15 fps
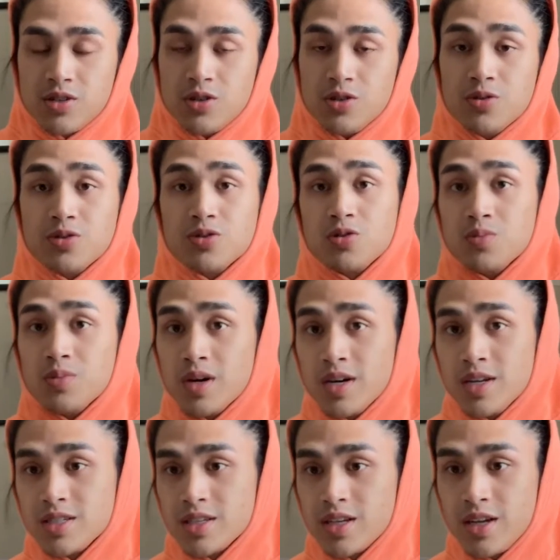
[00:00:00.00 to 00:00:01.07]
doing too
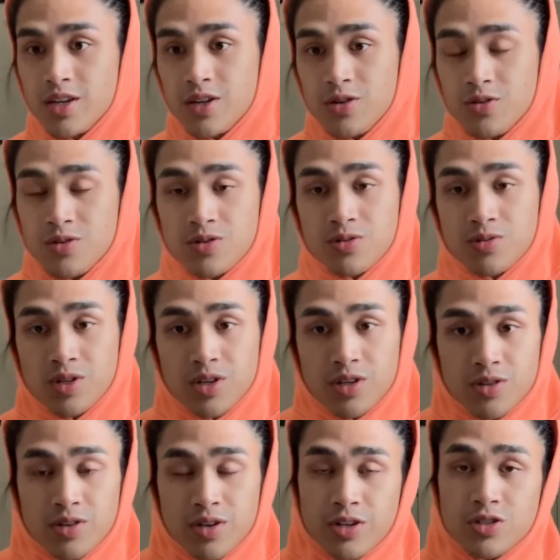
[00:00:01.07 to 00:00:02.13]
much and doing too
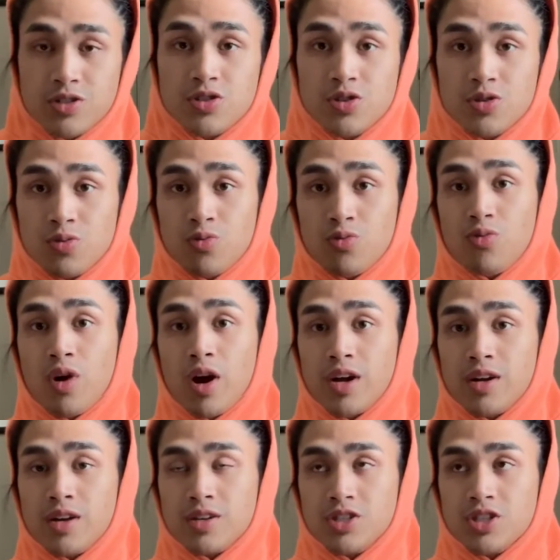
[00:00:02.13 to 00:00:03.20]
little, and just doing
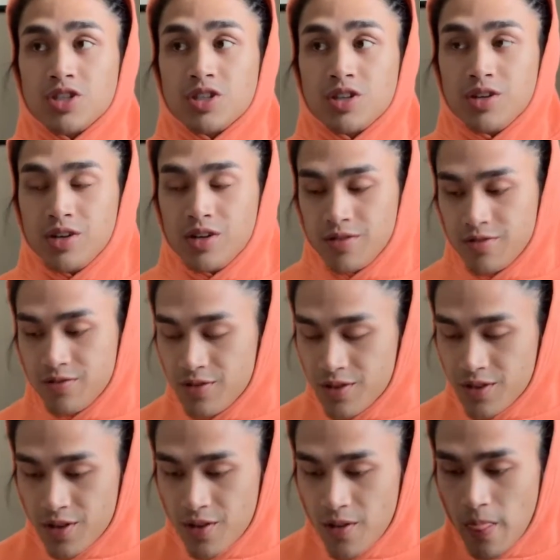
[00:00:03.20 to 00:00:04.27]
just enough.
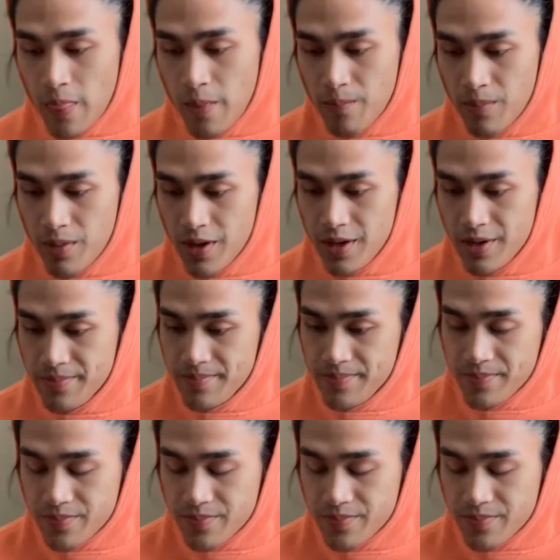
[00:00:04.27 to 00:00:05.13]
But